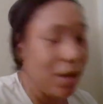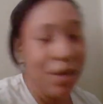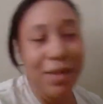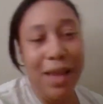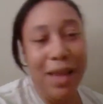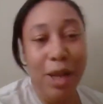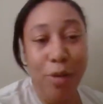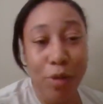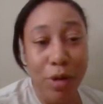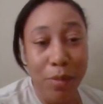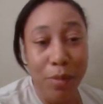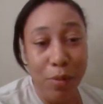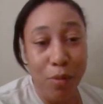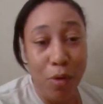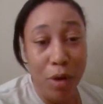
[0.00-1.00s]
because I didn't want to
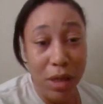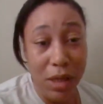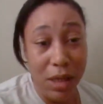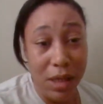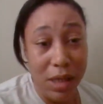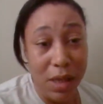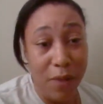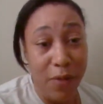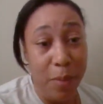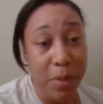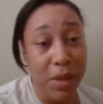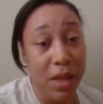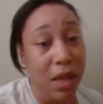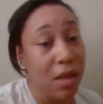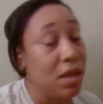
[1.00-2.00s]
be walking this stuff up
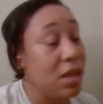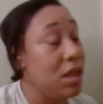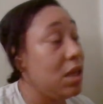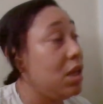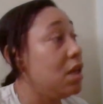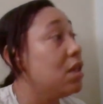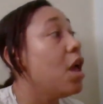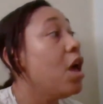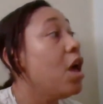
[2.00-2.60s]
and down the stairs.